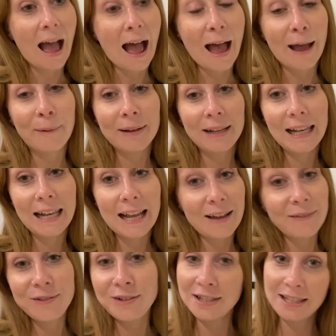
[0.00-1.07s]
I would
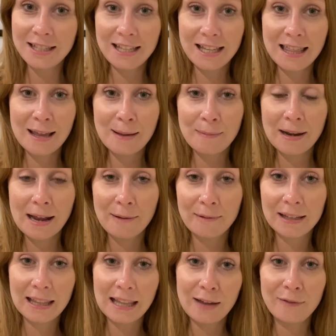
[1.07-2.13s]
love to see them and I
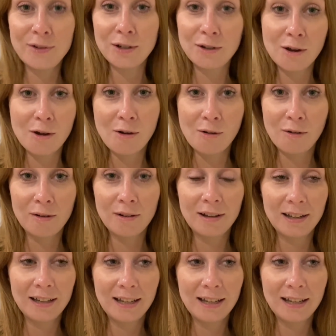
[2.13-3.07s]
would love to know